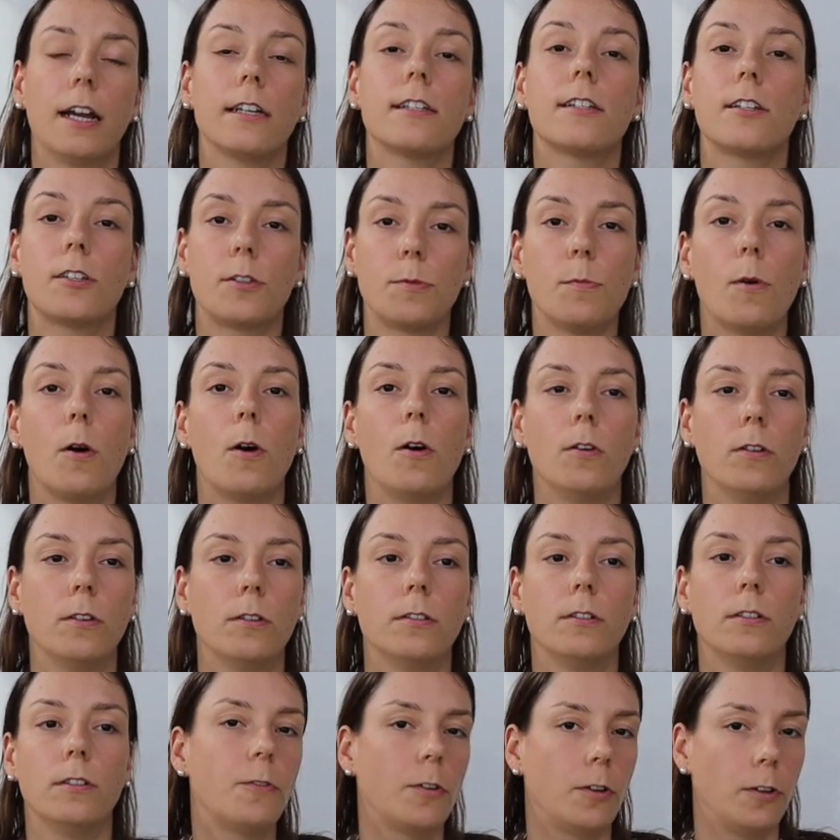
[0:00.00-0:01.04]
has a
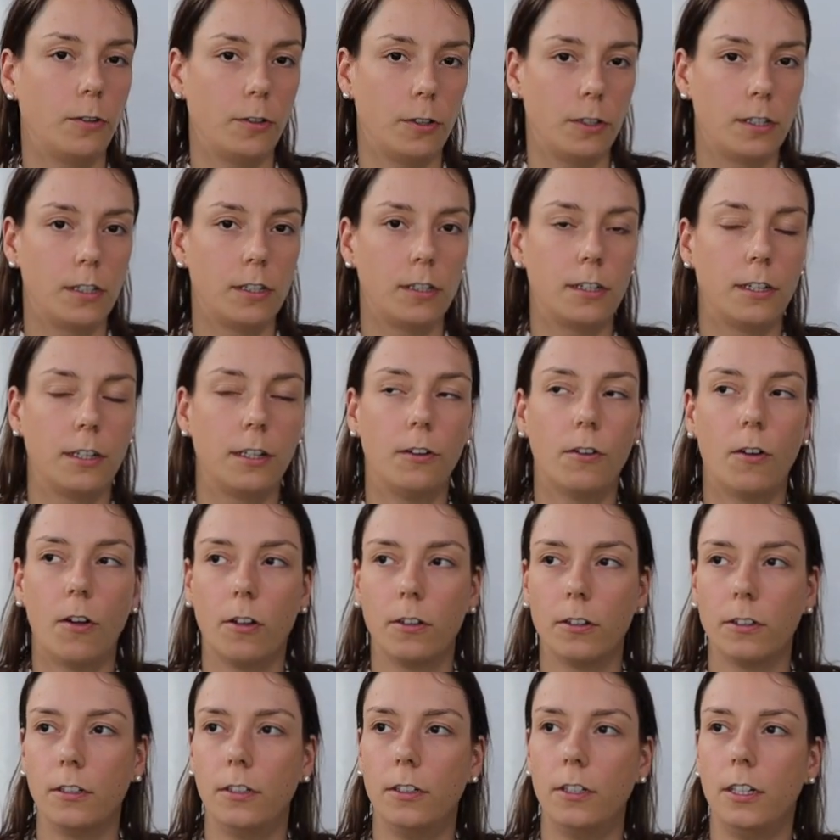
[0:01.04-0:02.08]
small focus in
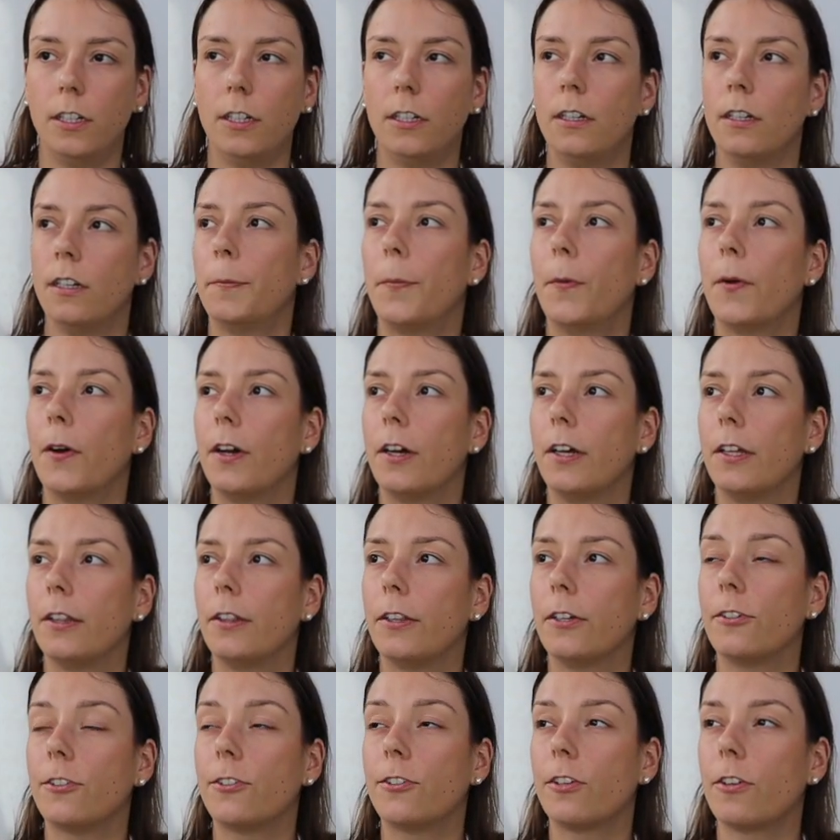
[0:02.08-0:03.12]
technology, but
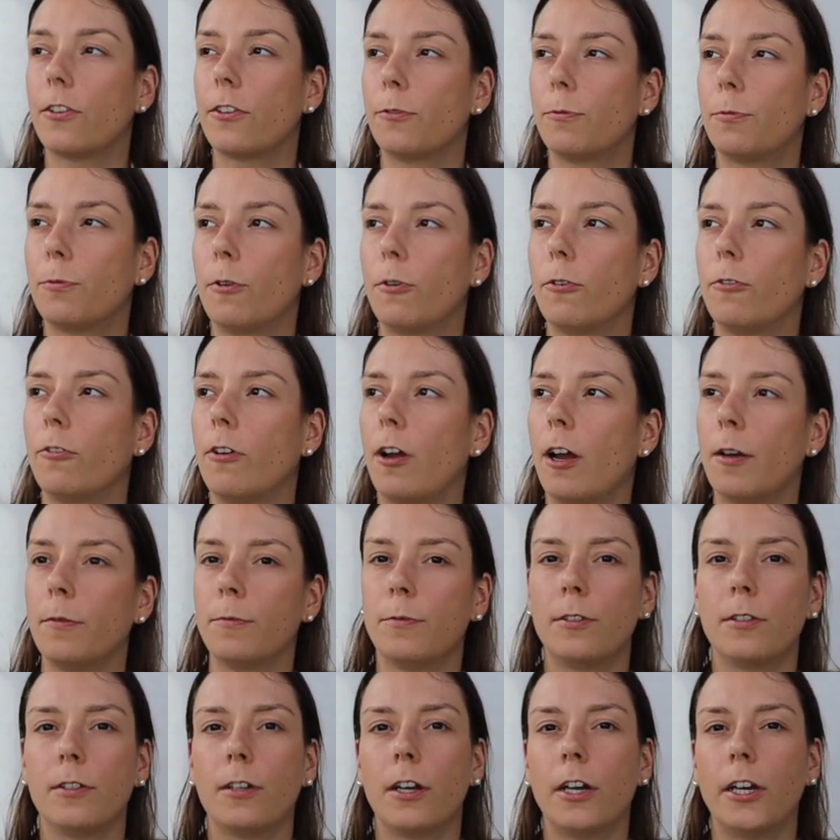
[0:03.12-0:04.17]
there's other
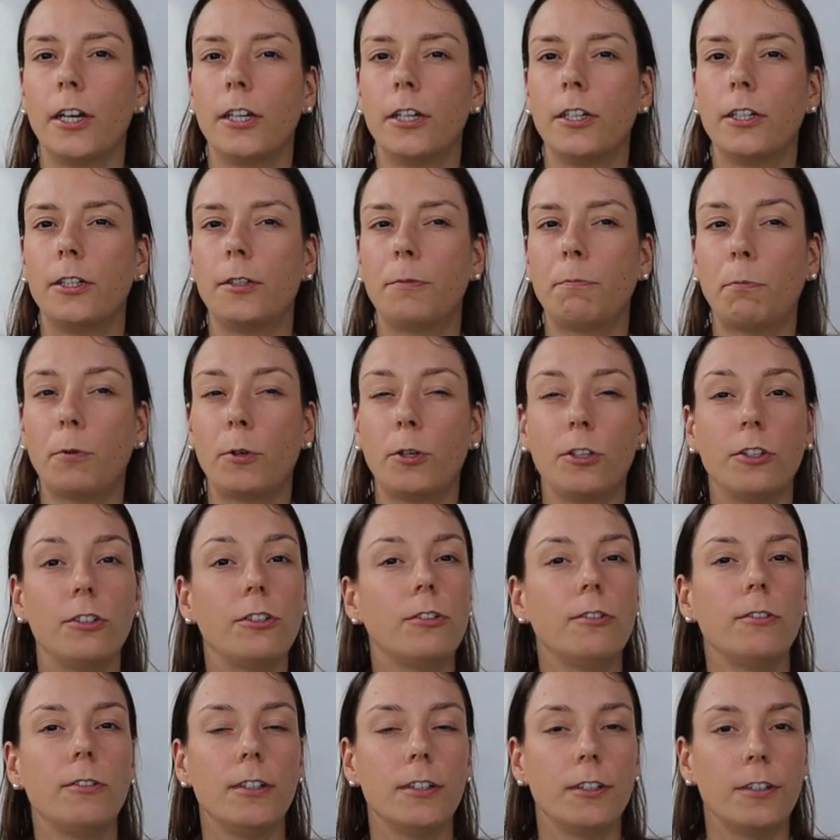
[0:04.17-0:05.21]
programs like
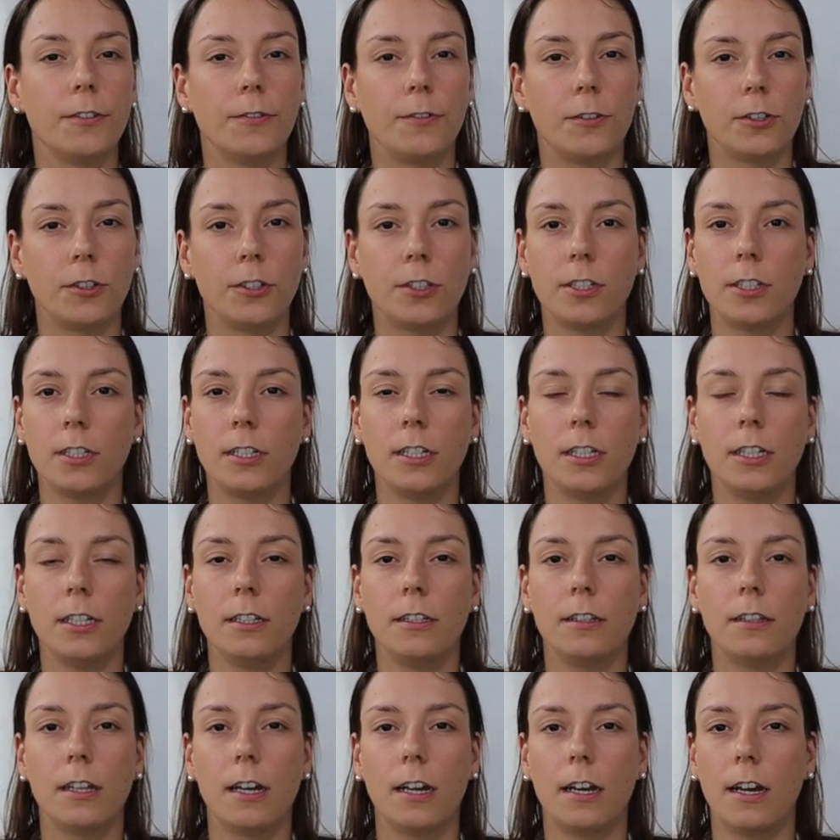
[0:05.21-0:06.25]
Purdue
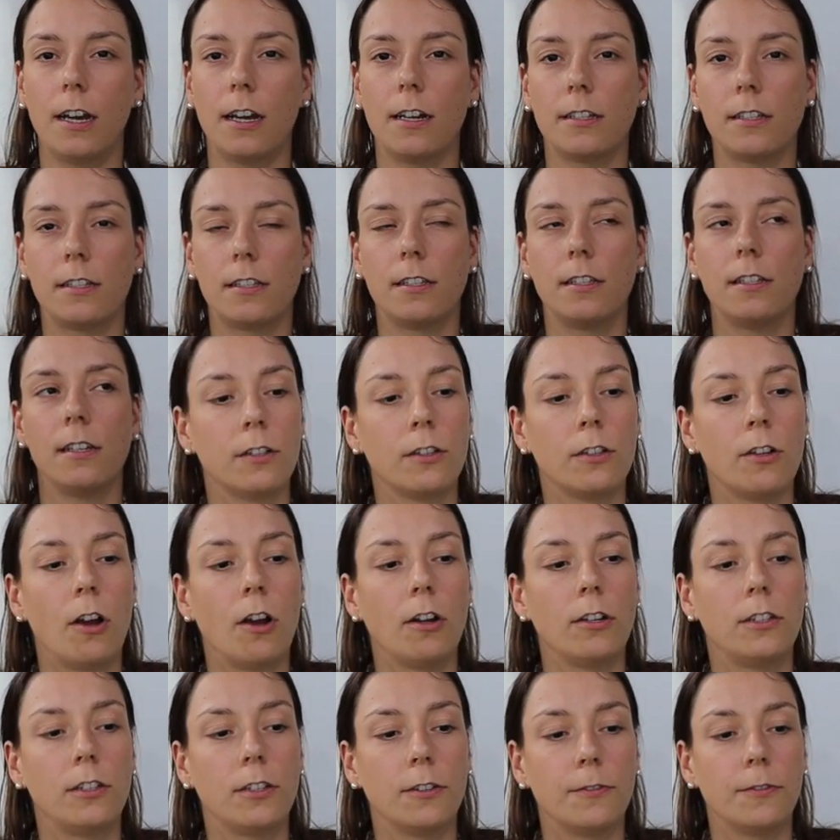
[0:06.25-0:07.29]
University that has
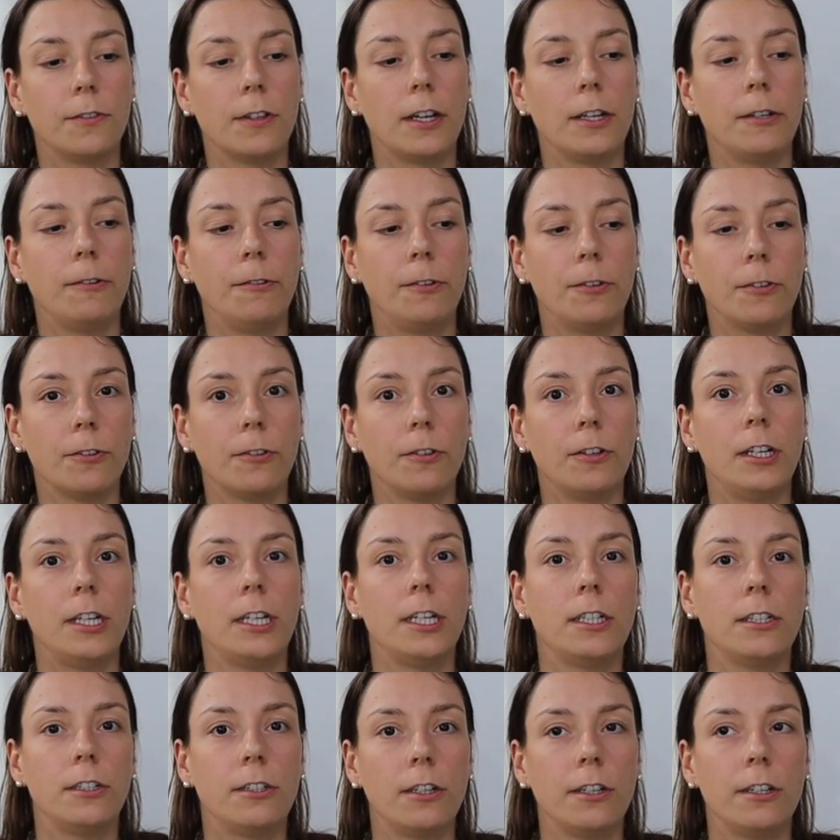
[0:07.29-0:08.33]
lots of language
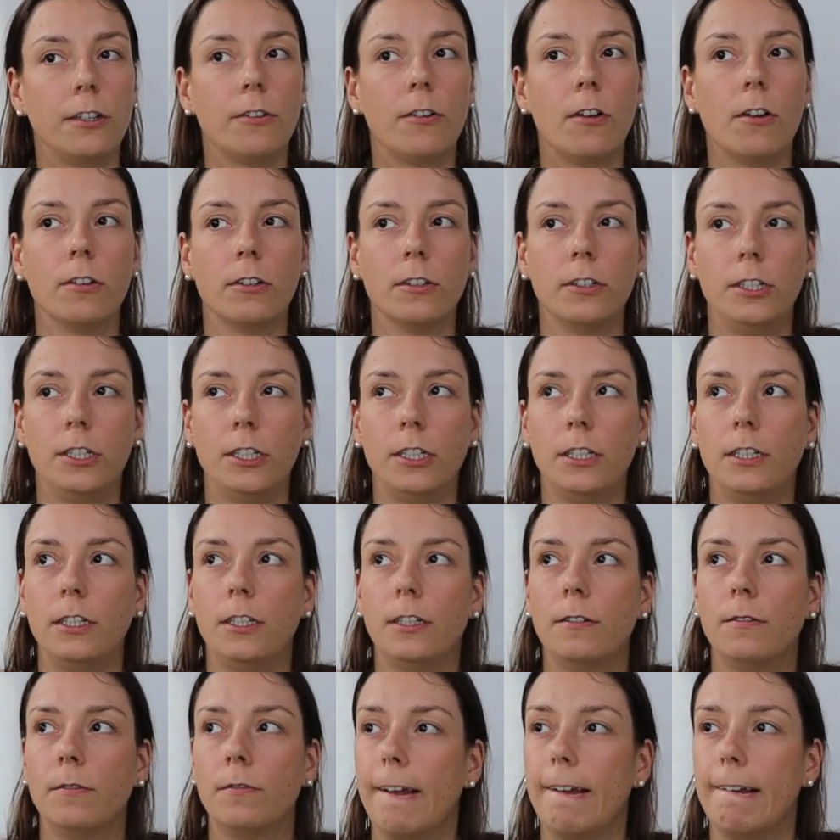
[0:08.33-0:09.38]
learning and
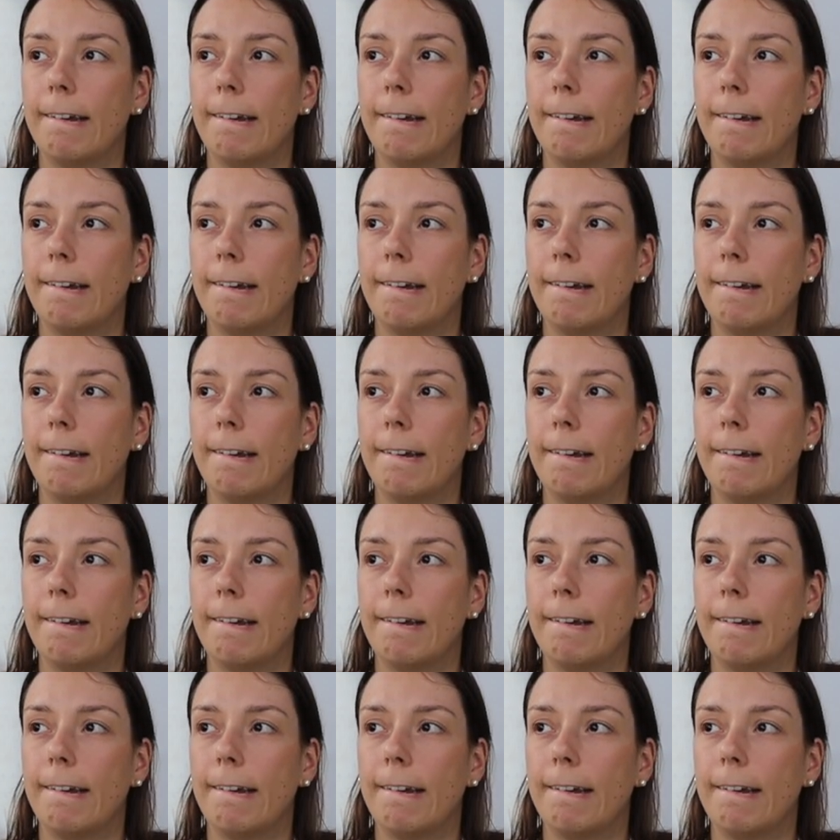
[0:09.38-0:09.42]
technology.